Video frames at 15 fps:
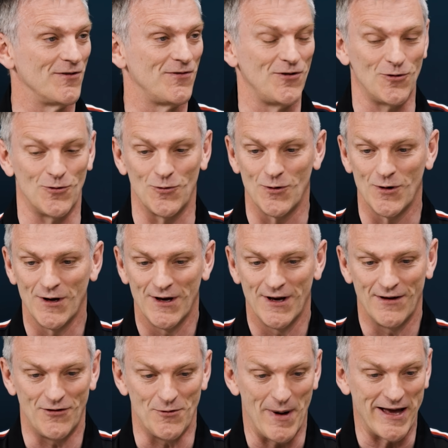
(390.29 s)
If you
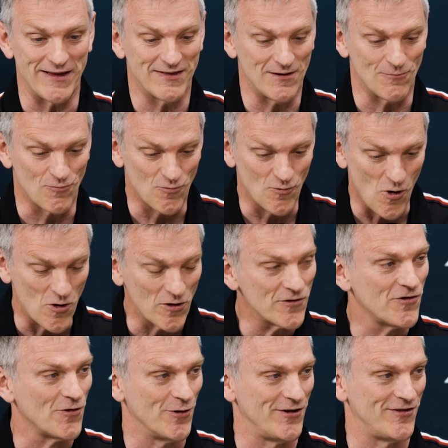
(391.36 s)
if you make the wrong
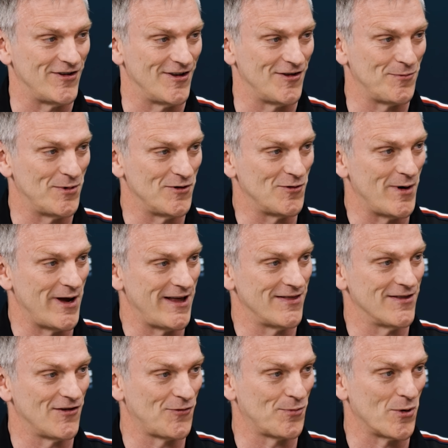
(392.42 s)
choices between
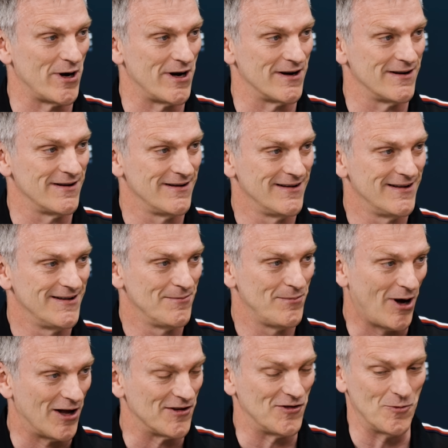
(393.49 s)
the sprint
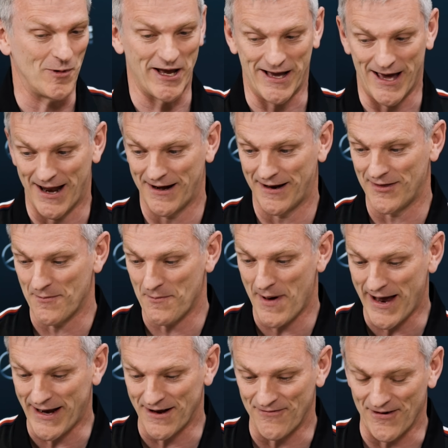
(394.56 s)
part of the weekend and the main